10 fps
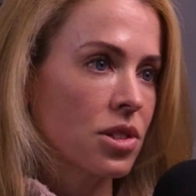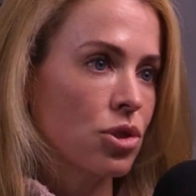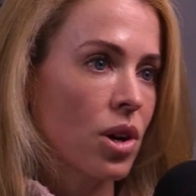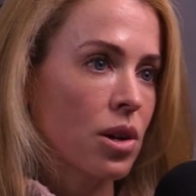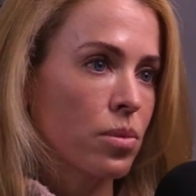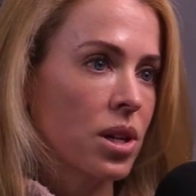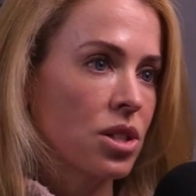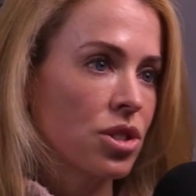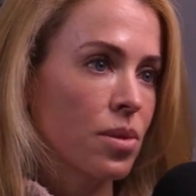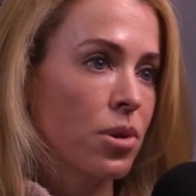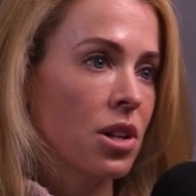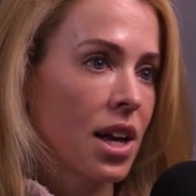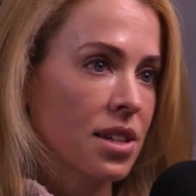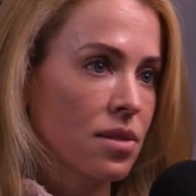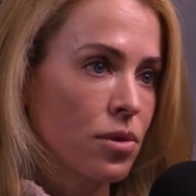to try to reach some
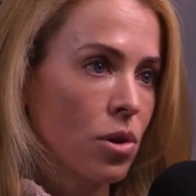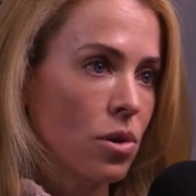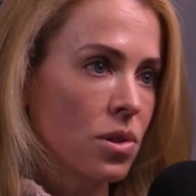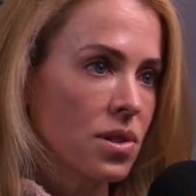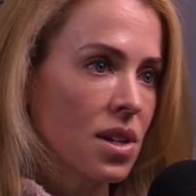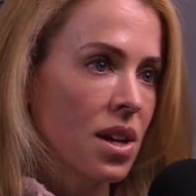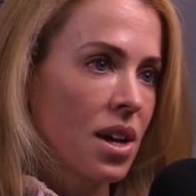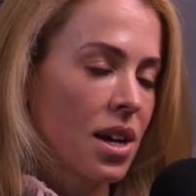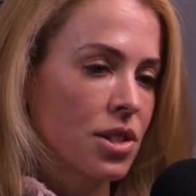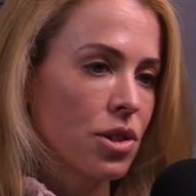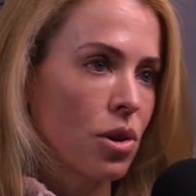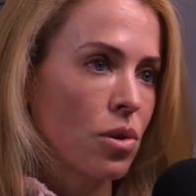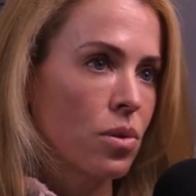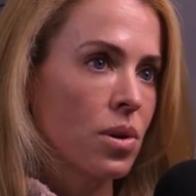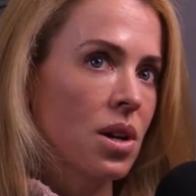collective goals. Yeah. And
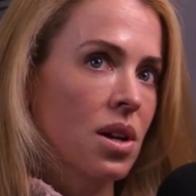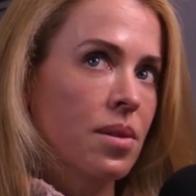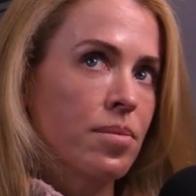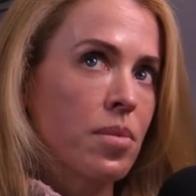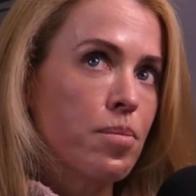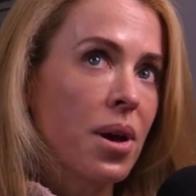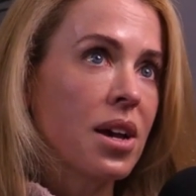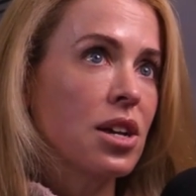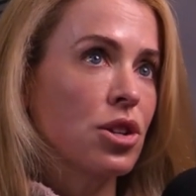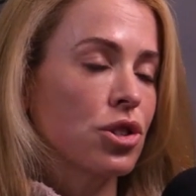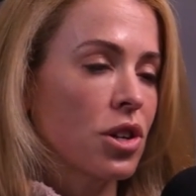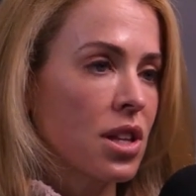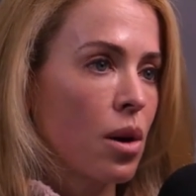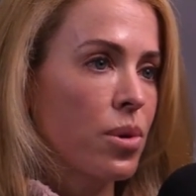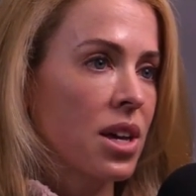so making sure
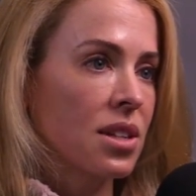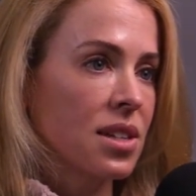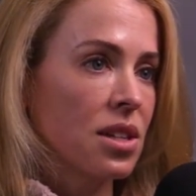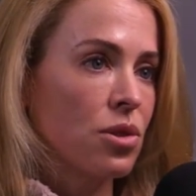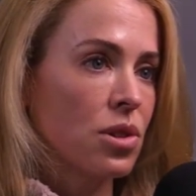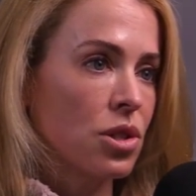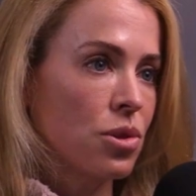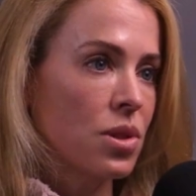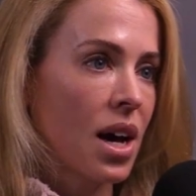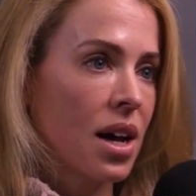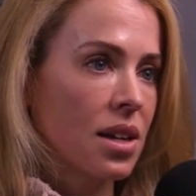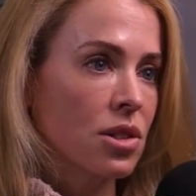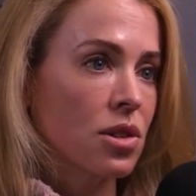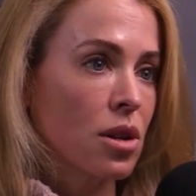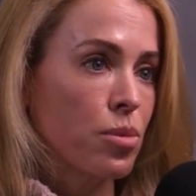that we continue to do that
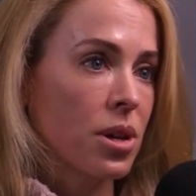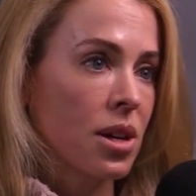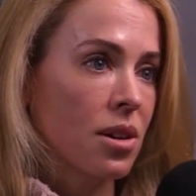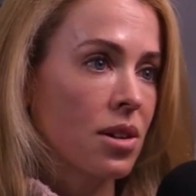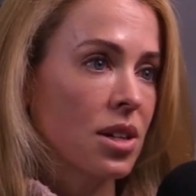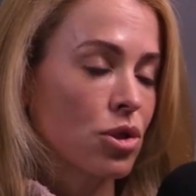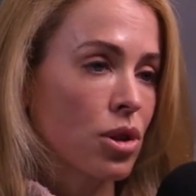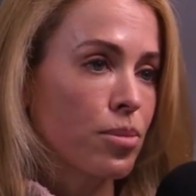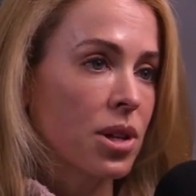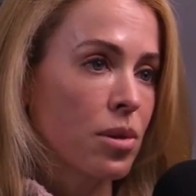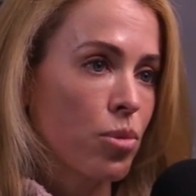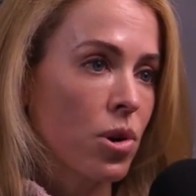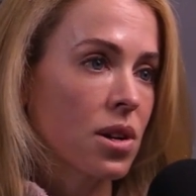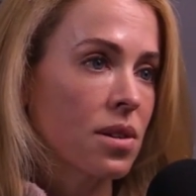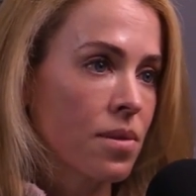is going to be extremely
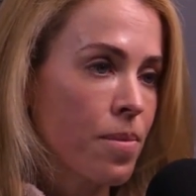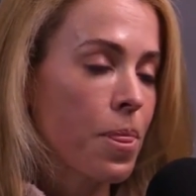important.